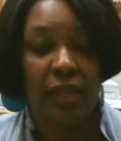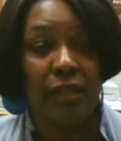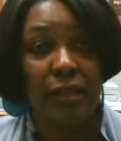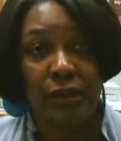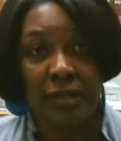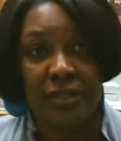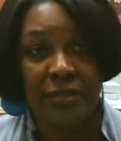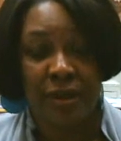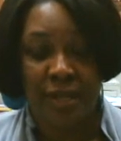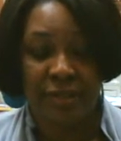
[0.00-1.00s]
Learning
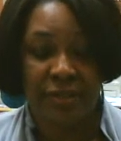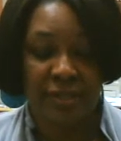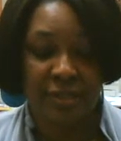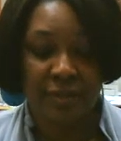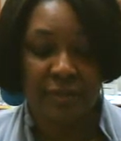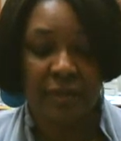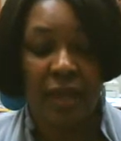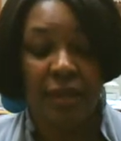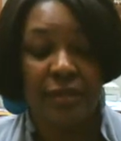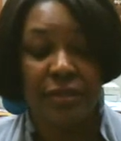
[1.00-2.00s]
strategies.
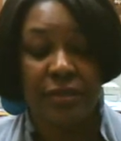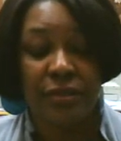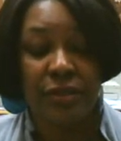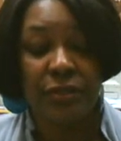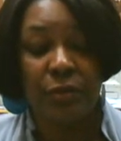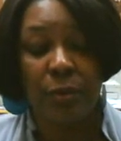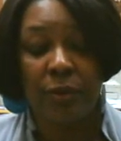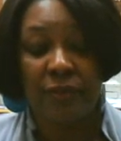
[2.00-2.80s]
Students will